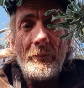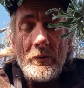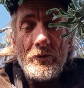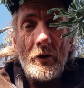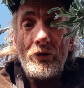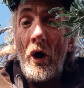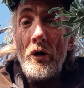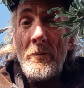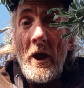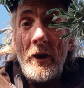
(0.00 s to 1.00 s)
they're starting
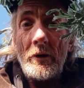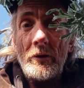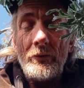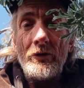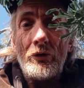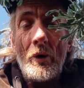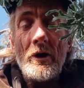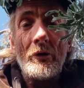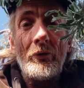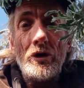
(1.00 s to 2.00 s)
to panic, these
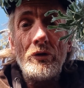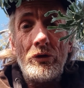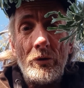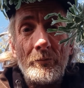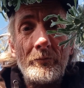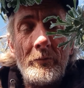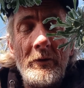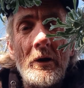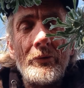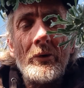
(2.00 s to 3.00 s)
creators on YouTube,
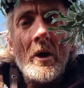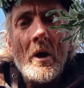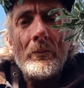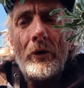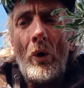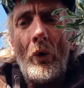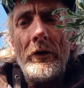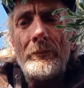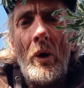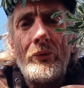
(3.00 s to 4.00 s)
because they're only
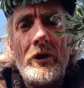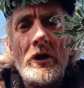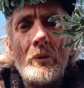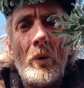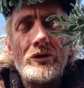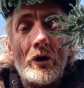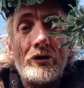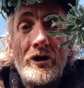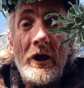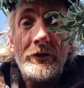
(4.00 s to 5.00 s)
posting what they're
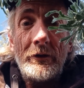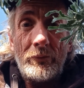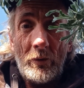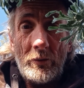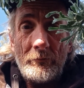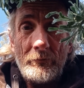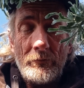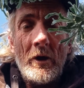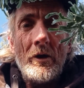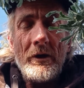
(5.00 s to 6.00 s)
chanting for,
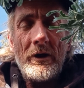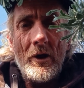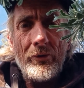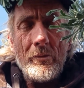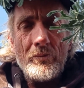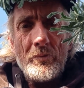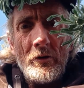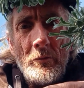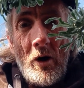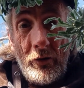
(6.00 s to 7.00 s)
because the
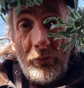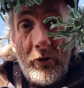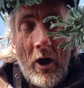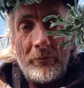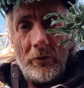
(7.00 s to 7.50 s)
money stopped.